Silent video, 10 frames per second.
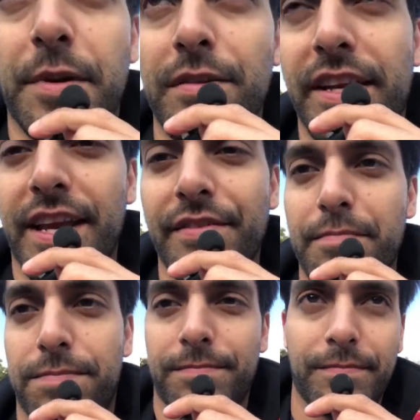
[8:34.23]
as well. They're
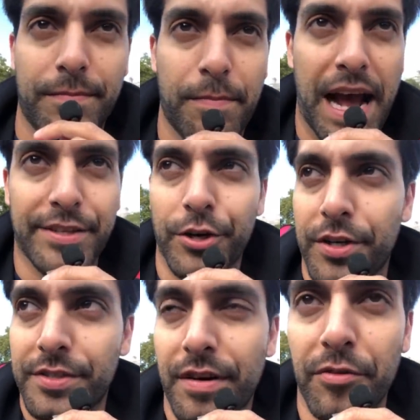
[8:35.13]
giving bad
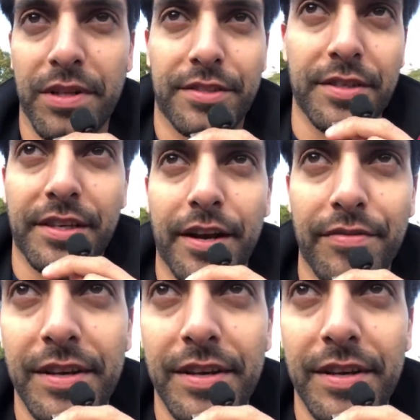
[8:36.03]
looks to everyone, so it's kind